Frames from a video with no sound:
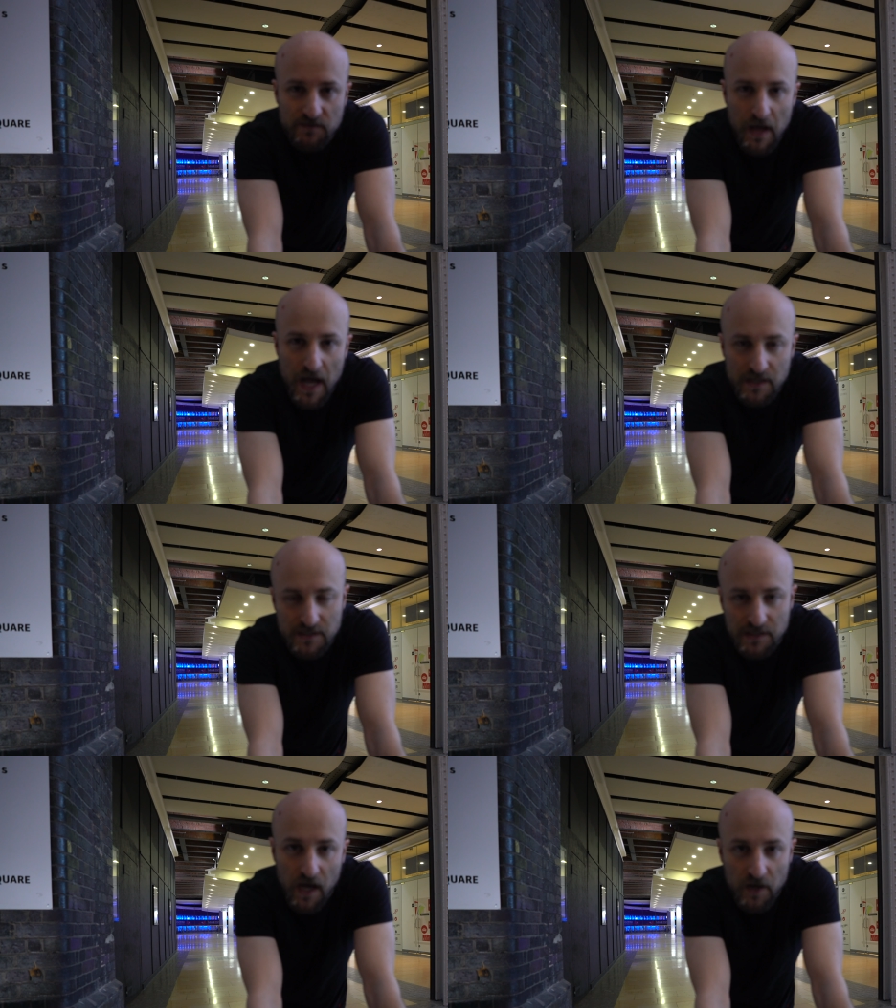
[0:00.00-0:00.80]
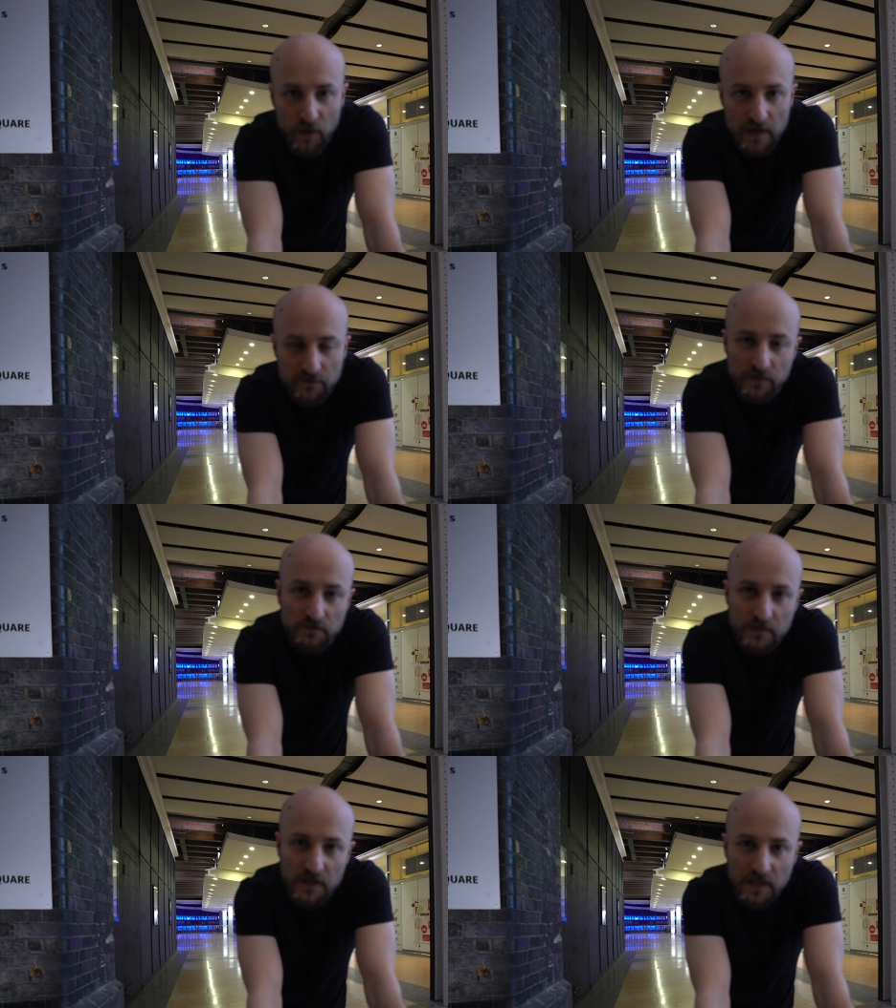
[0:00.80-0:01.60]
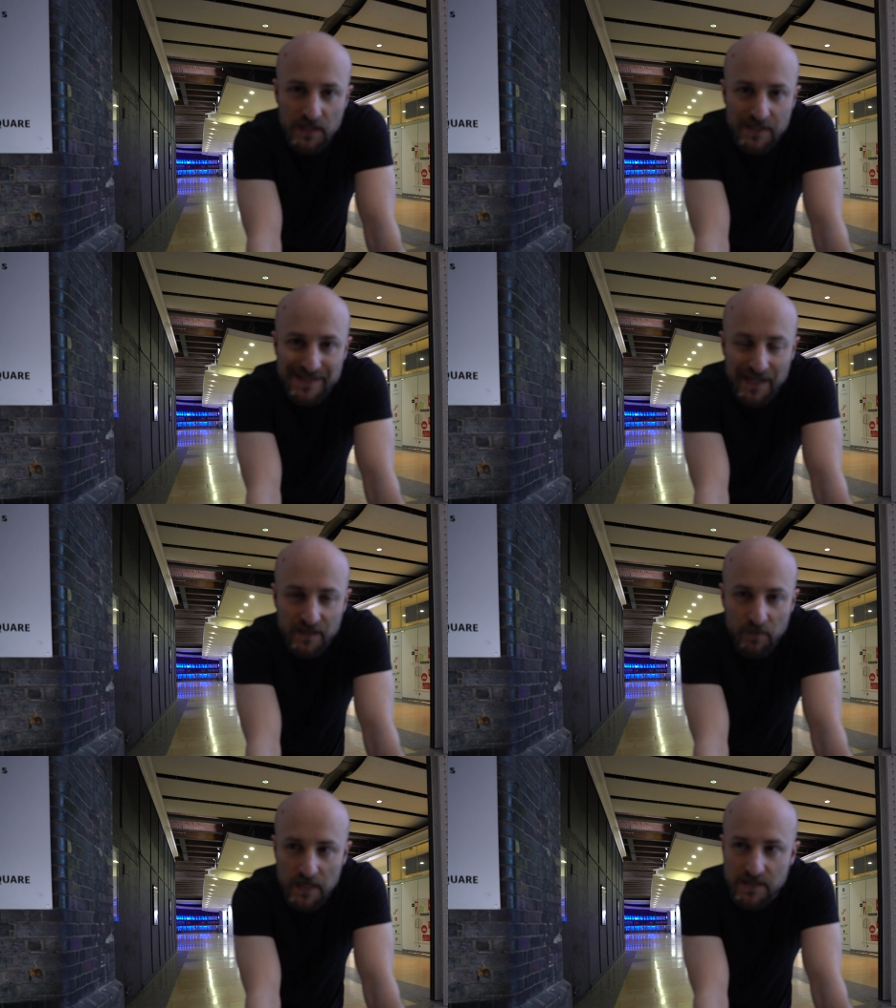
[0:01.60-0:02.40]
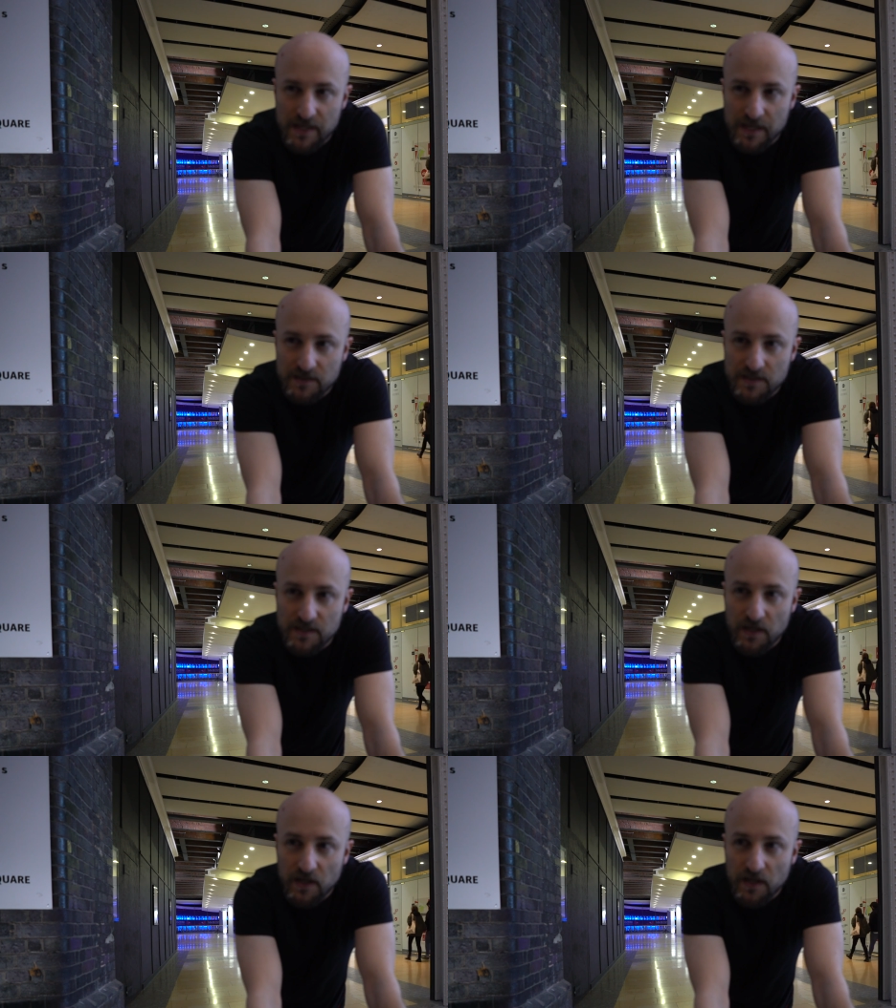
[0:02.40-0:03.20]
the max and got away from second best things.